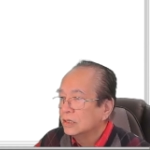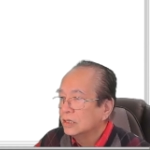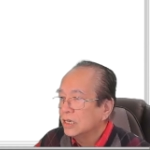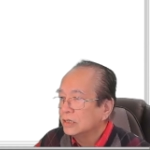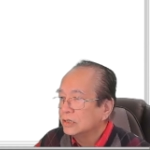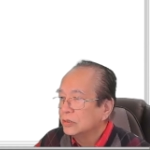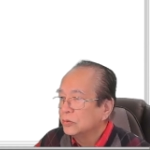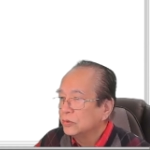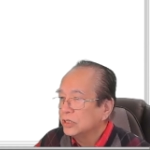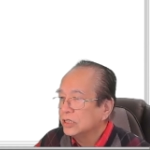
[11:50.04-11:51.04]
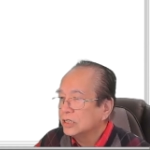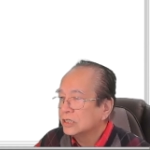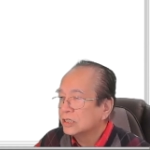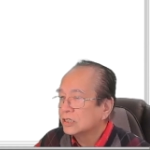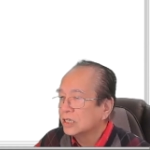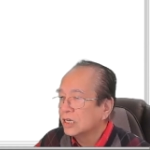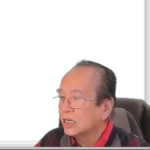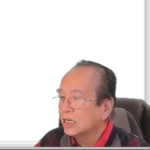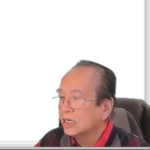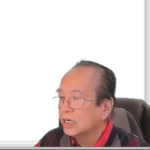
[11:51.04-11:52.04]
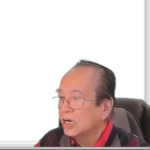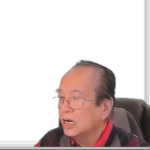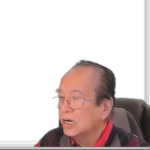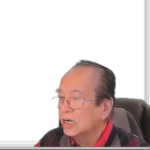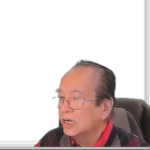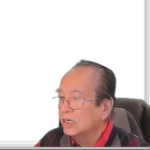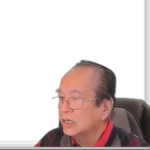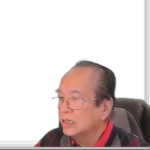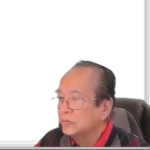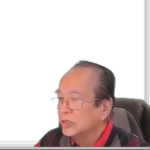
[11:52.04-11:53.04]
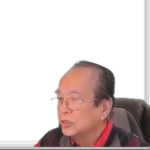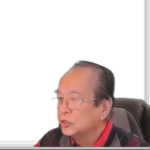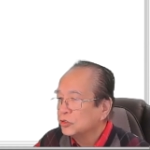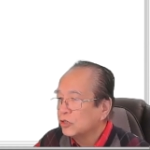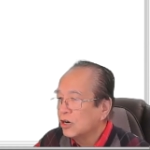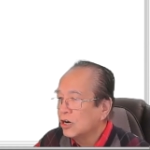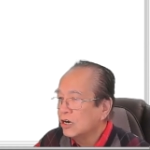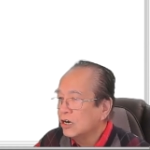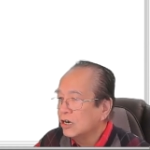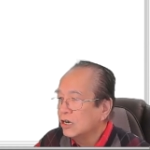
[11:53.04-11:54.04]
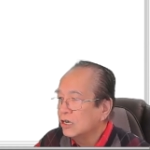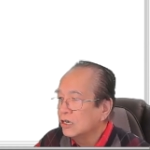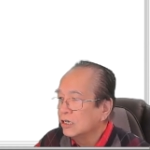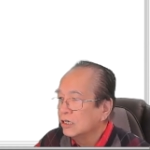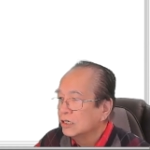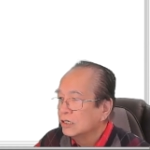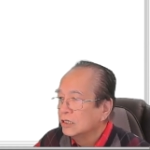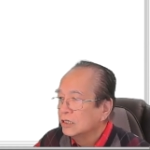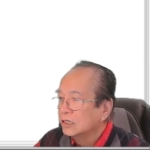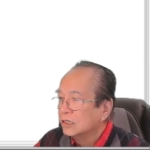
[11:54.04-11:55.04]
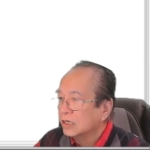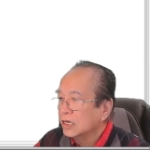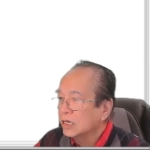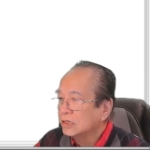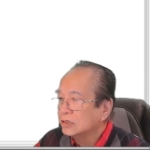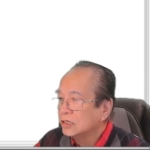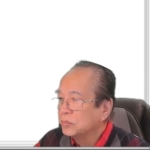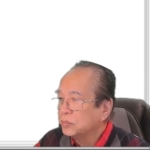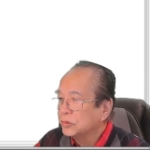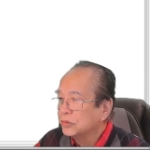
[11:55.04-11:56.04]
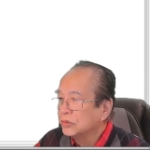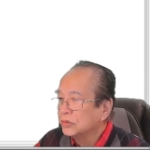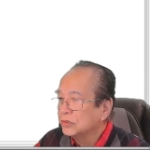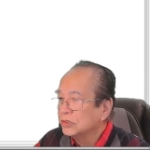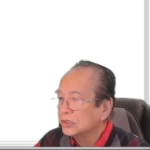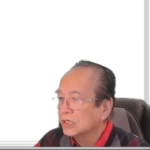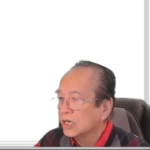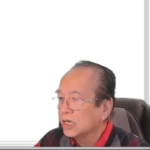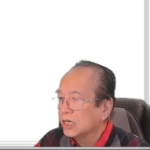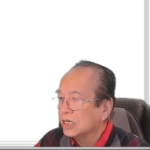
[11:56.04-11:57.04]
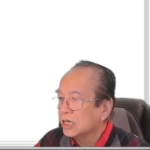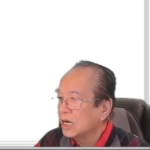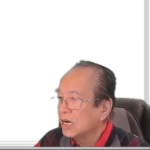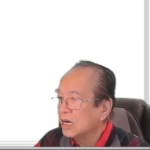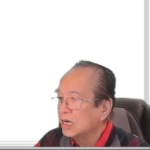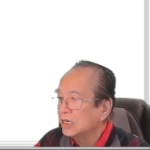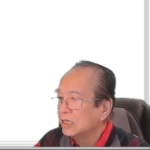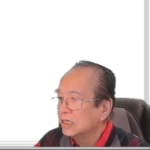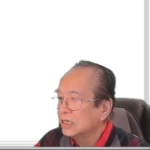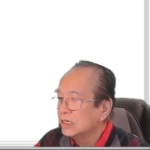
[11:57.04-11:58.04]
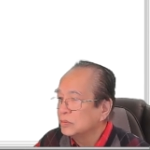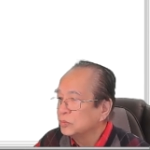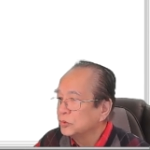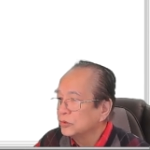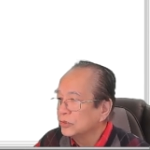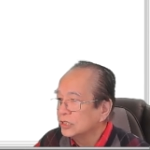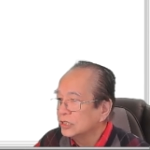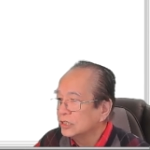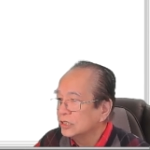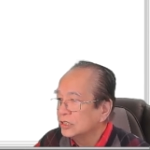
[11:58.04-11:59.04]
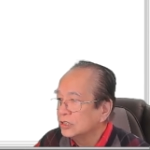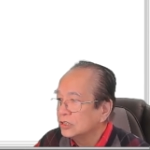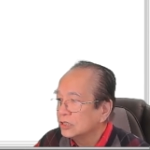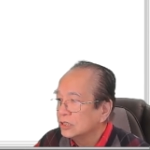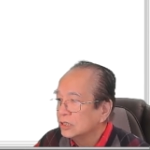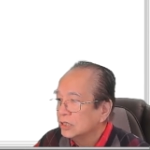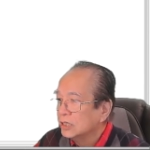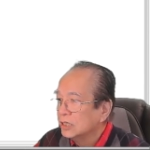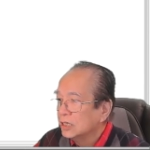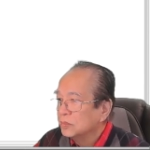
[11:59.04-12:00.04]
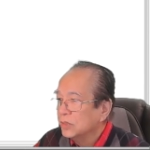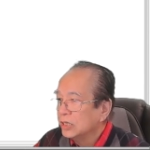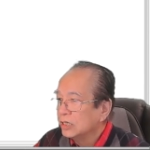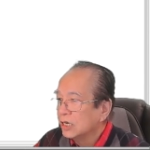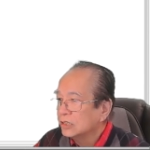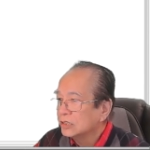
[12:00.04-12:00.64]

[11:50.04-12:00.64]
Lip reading: Let the weak say I am strong. Let the poor say I am rich. Because